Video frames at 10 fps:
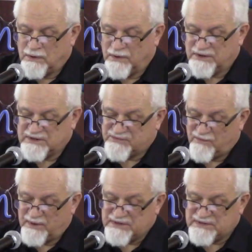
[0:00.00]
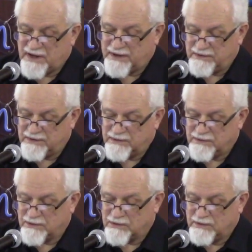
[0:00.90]
This is from a site
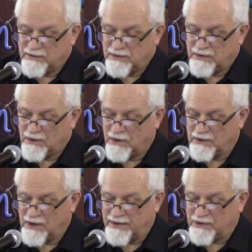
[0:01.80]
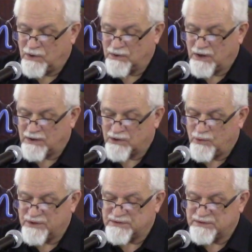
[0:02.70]
online called Got
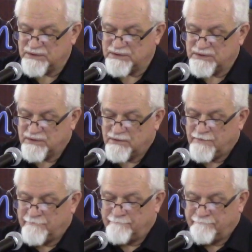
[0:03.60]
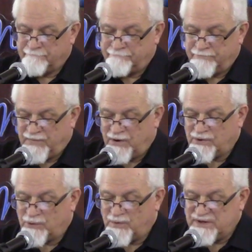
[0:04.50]
Questions. Here
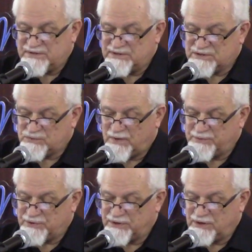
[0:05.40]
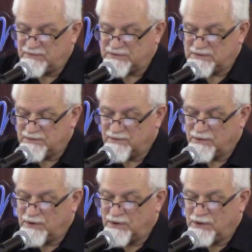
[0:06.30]
are the reasons Scripture gives
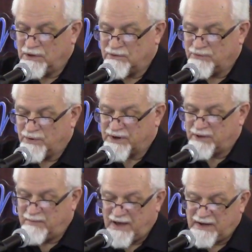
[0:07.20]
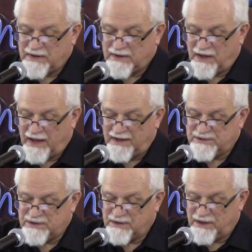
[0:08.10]
for a commanding
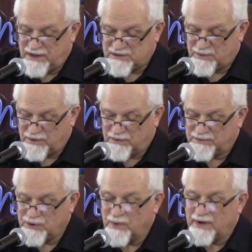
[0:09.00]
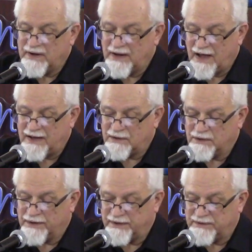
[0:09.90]
ancient Israel to
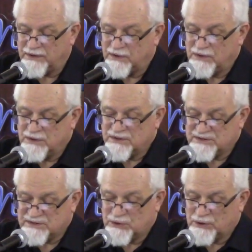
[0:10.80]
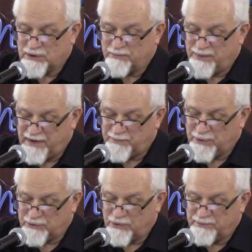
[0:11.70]
annihilate certain
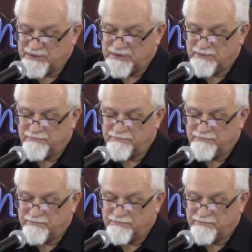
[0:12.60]
people groups.